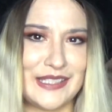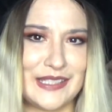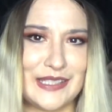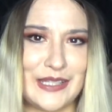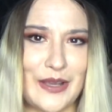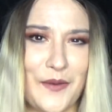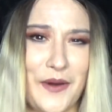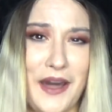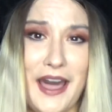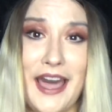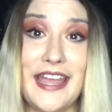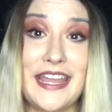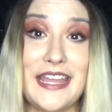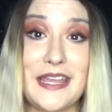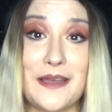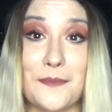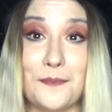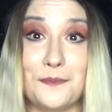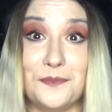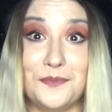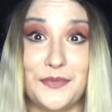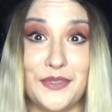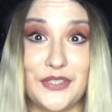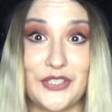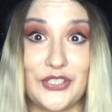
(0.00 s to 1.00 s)
so I
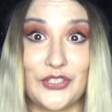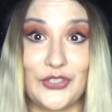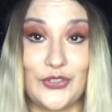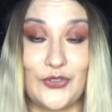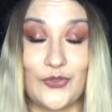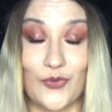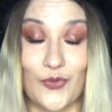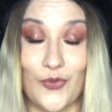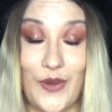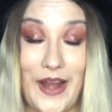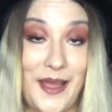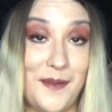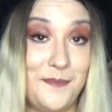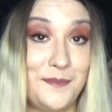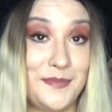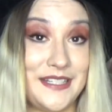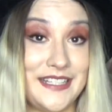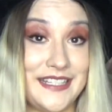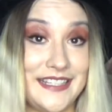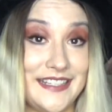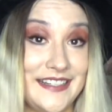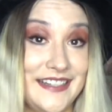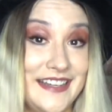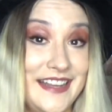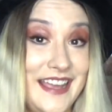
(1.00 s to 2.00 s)
am strapped
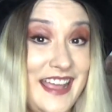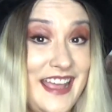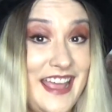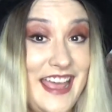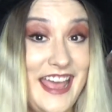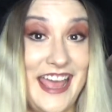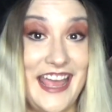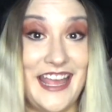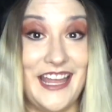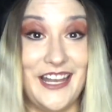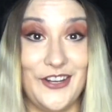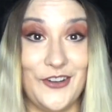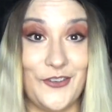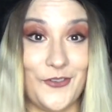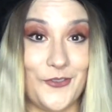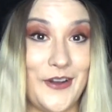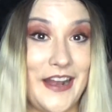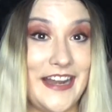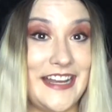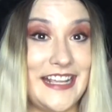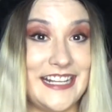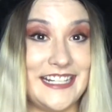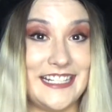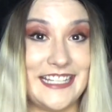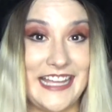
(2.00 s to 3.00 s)
in and
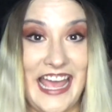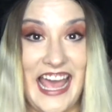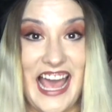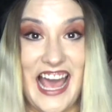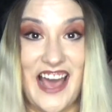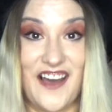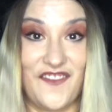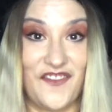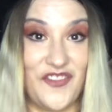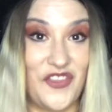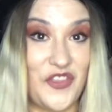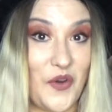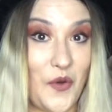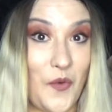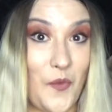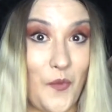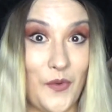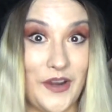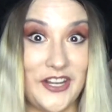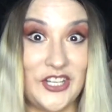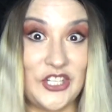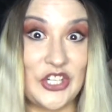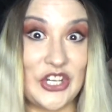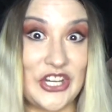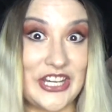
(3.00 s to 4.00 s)
ready to have the
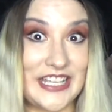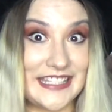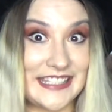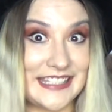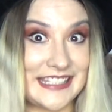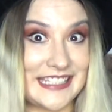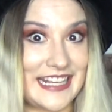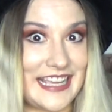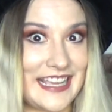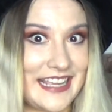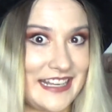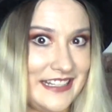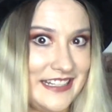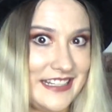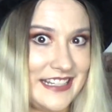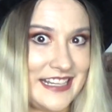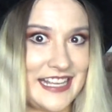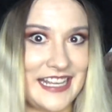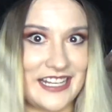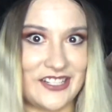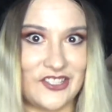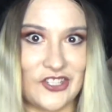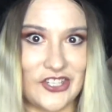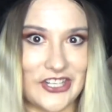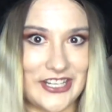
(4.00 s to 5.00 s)
witchiest and
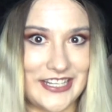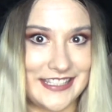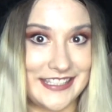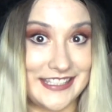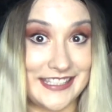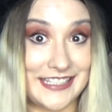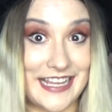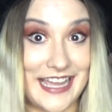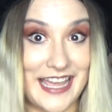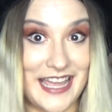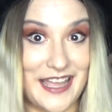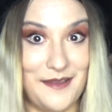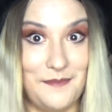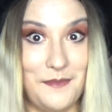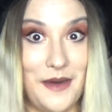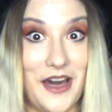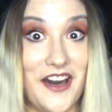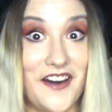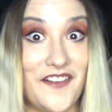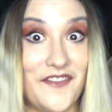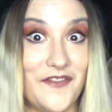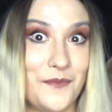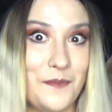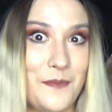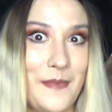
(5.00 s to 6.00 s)
kitschiest time
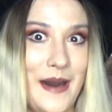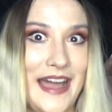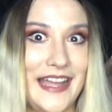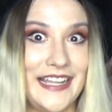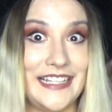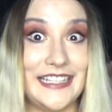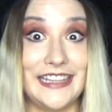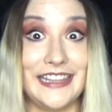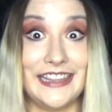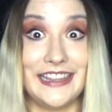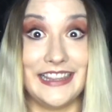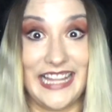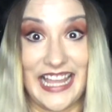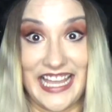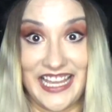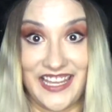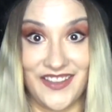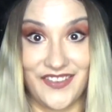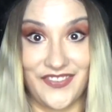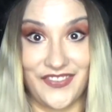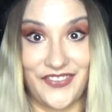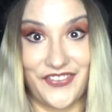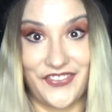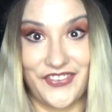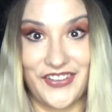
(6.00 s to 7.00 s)
of my
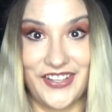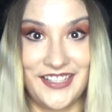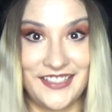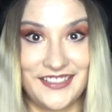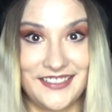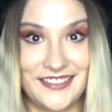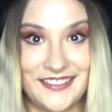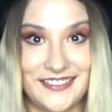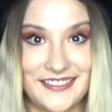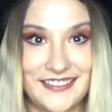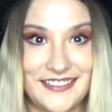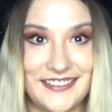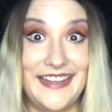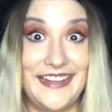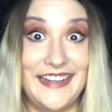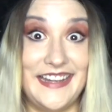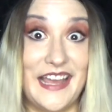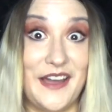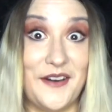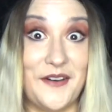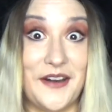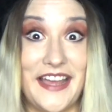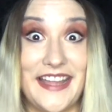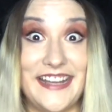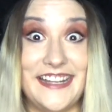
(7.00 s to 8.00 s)
life.
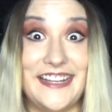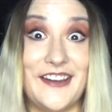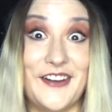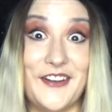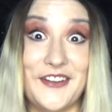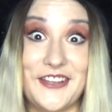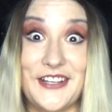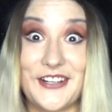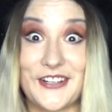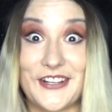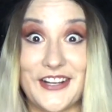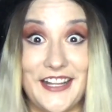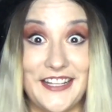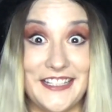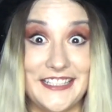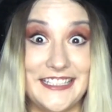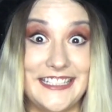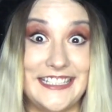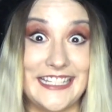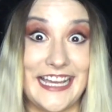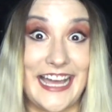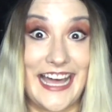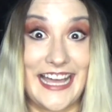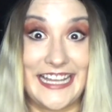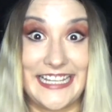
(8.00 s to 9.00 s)
Now I know you're all
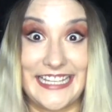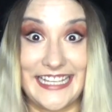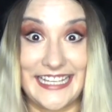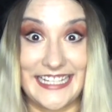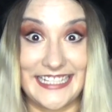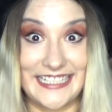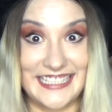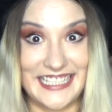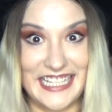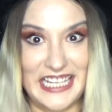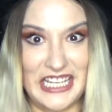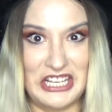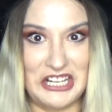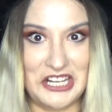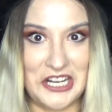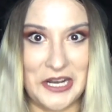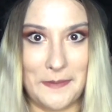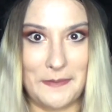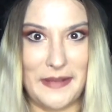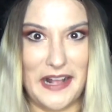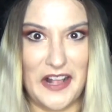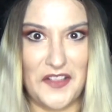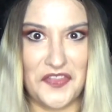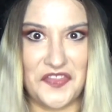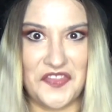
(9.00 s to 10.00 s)
dying to hear
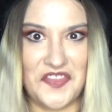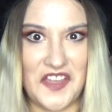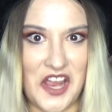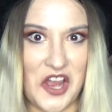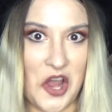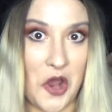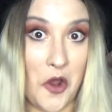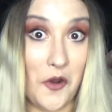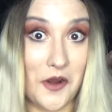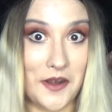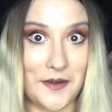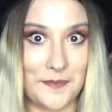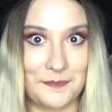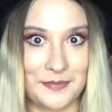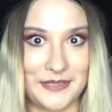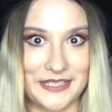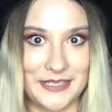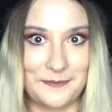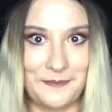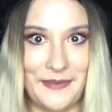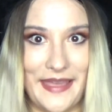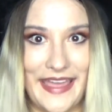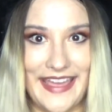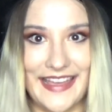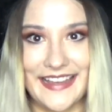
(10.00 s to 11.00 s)
about the
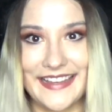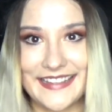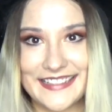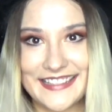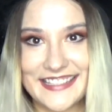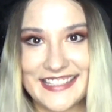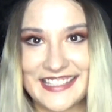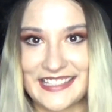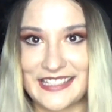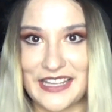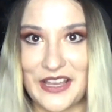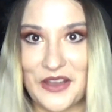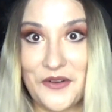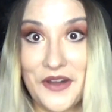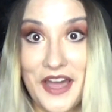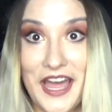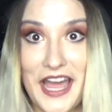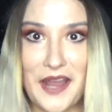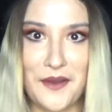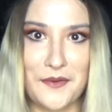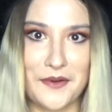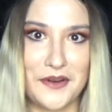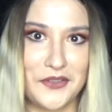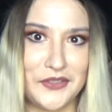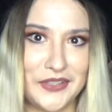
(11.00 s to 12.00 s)
corpse pants, so
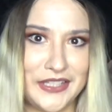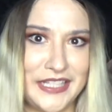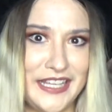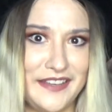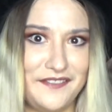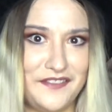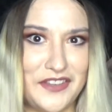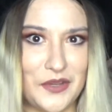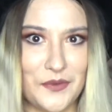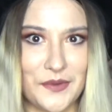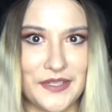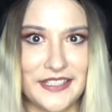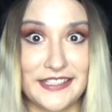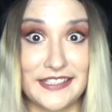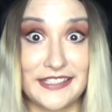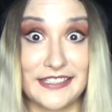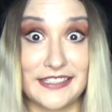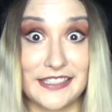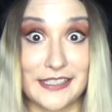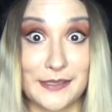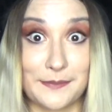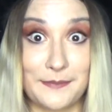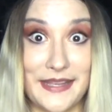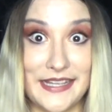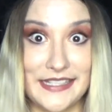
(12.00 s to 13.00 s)
I won't leave you in
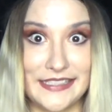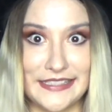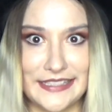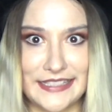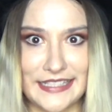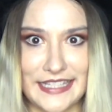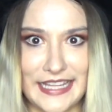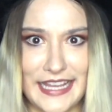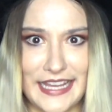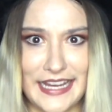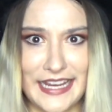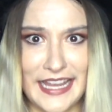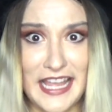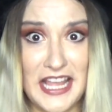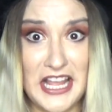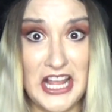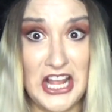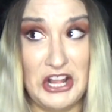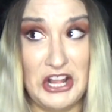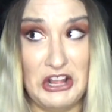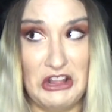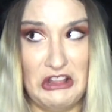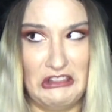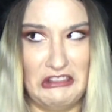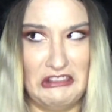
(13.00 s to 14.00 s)
suspense like
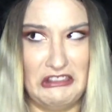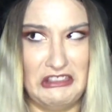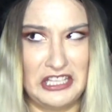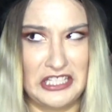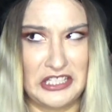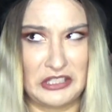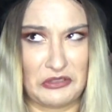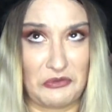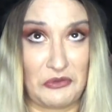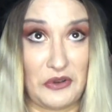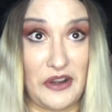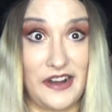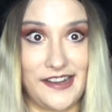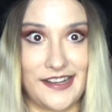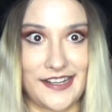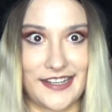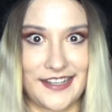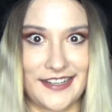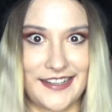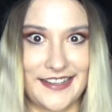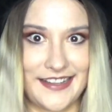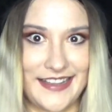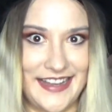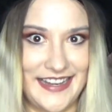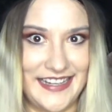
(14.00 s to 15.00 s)
this
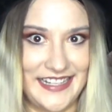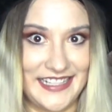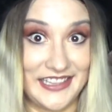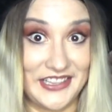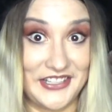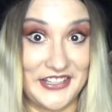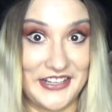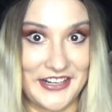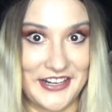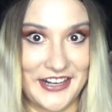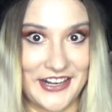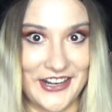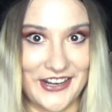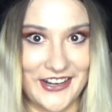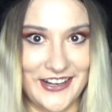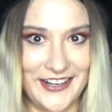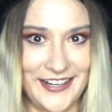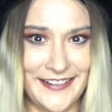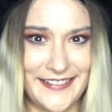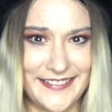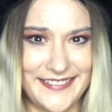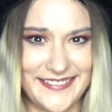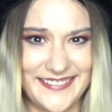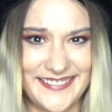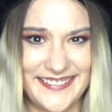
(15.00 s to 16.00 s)
rock any longer.
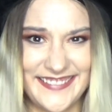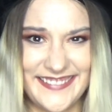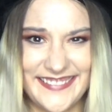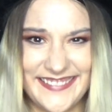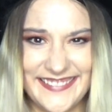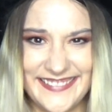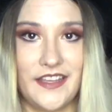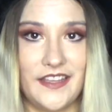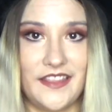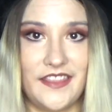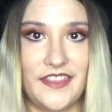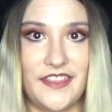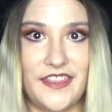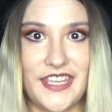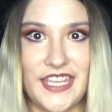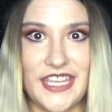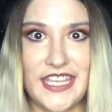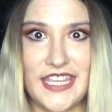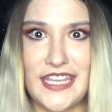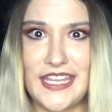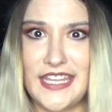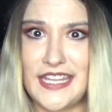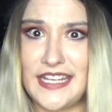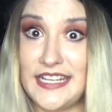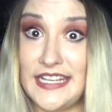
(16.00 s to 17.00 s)

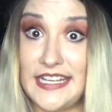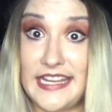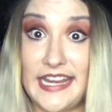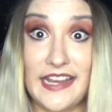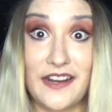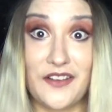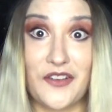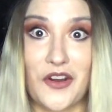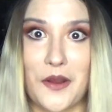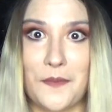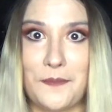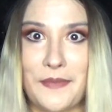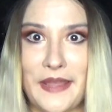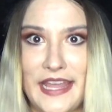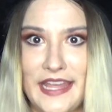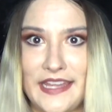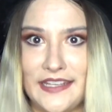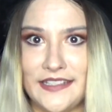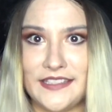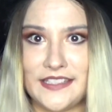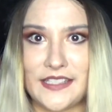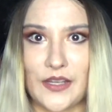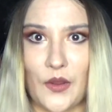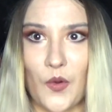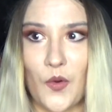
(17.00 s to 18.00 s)
The
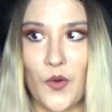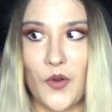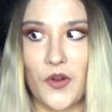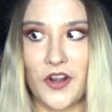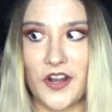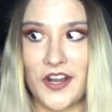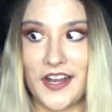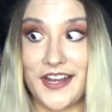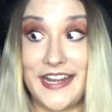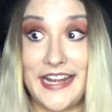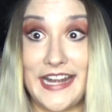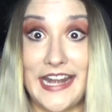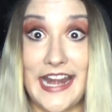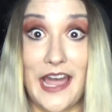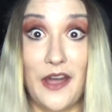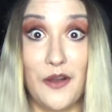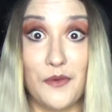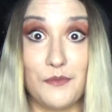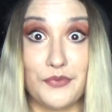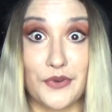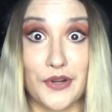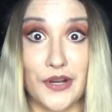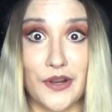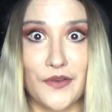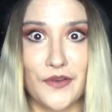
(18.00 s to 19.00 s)
Necropants, or
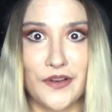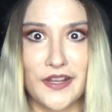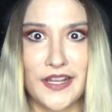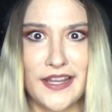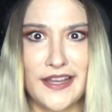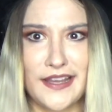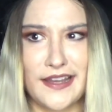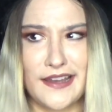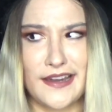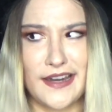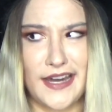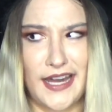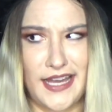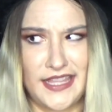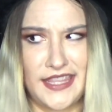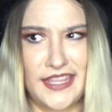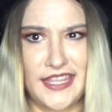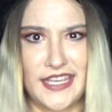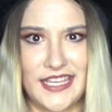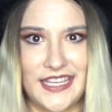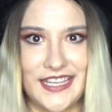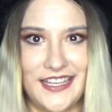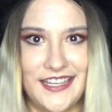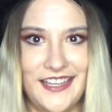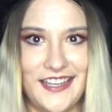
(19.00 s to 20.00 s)
Náubrók, I
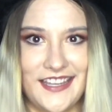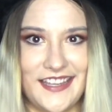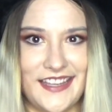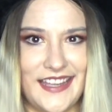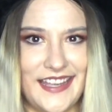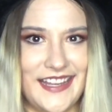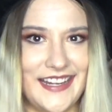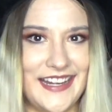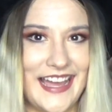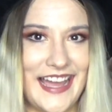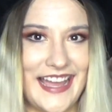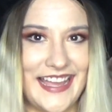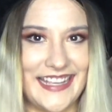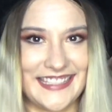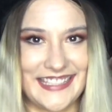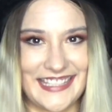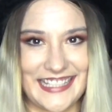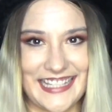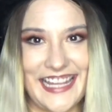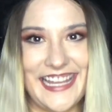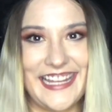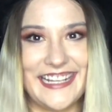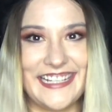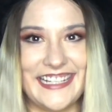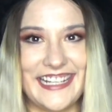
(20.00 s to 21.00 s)
think, in
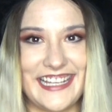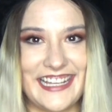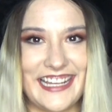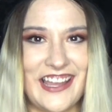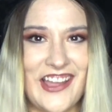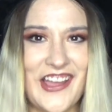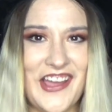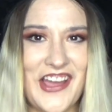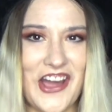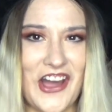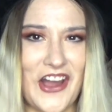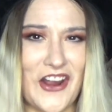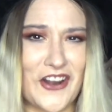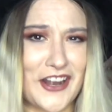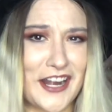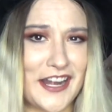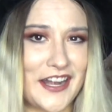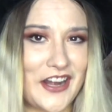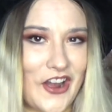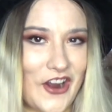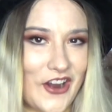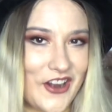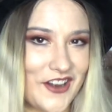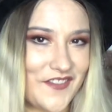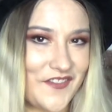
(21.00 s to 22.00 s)
Icelandic, are
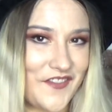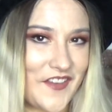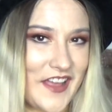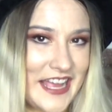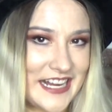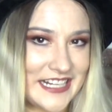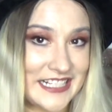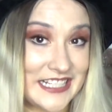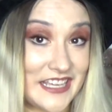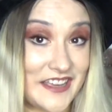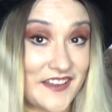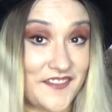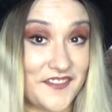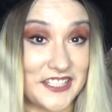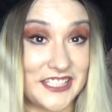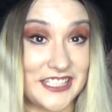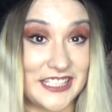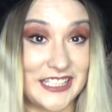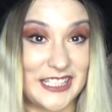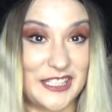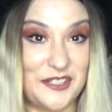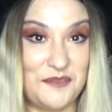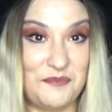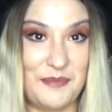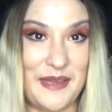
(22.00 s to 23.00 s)
an artifact of a
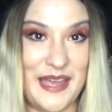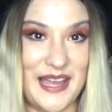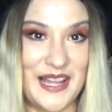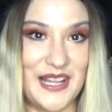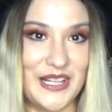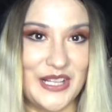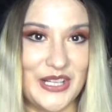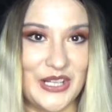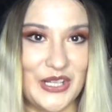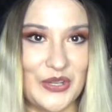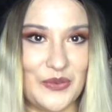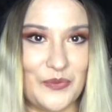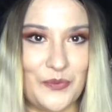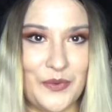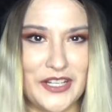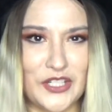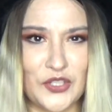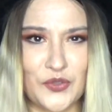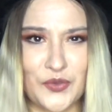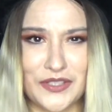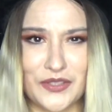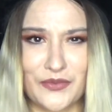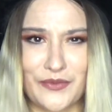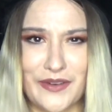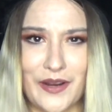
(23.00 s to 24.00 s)
spell
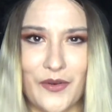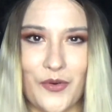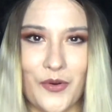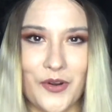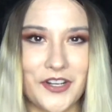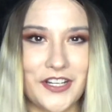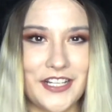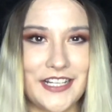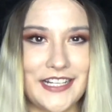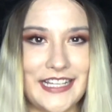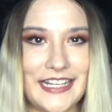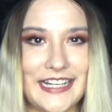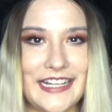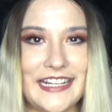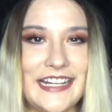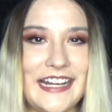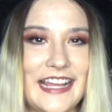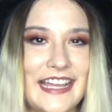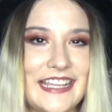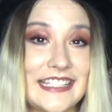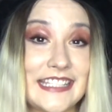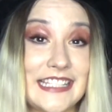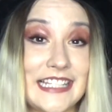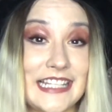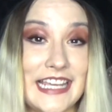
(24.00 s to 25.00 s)
which was recorded in an
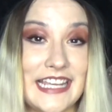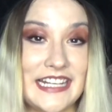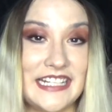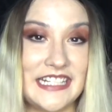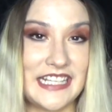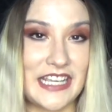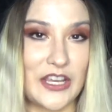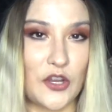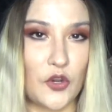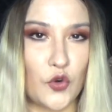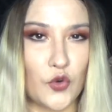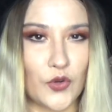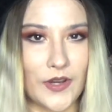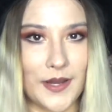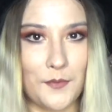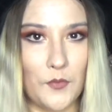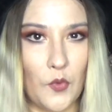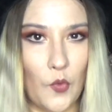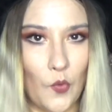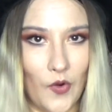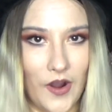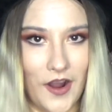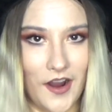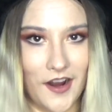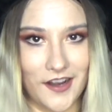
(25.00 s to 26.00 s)
Icelandic
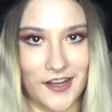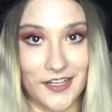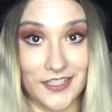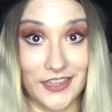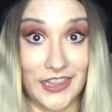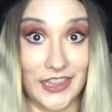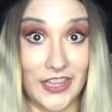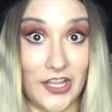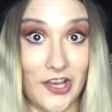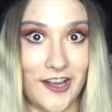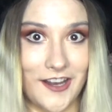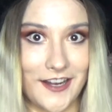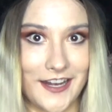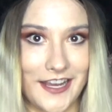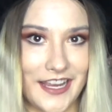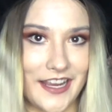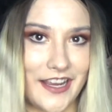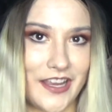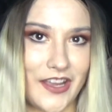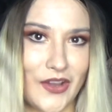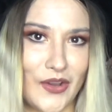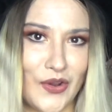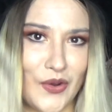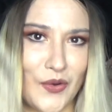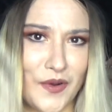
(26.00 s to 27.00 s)
grimoire long
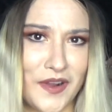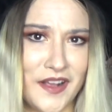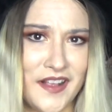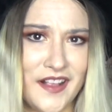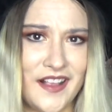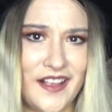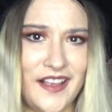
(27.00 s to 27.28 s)
ago.